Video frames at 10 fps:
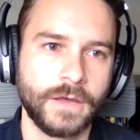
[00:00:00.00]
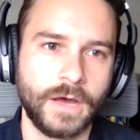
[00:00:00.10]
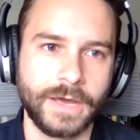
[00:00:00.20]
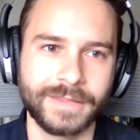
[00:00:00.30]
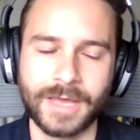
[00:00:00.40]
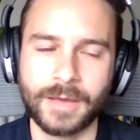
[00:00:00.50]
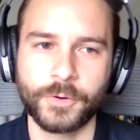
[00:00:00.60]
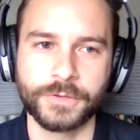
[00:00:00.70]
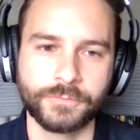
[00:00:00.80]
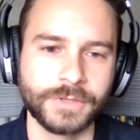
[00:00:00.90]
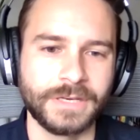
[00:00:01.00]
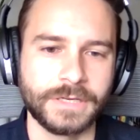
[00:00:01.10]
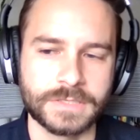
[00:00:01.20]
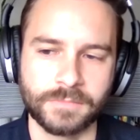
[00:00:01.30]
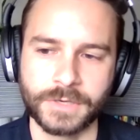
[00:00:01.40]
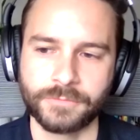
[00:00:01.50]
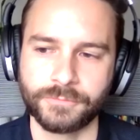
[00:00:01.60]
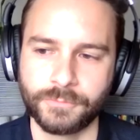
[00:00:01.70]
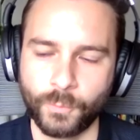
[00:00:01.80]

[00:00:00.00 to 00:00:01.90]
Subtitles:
At that point, you really need somebody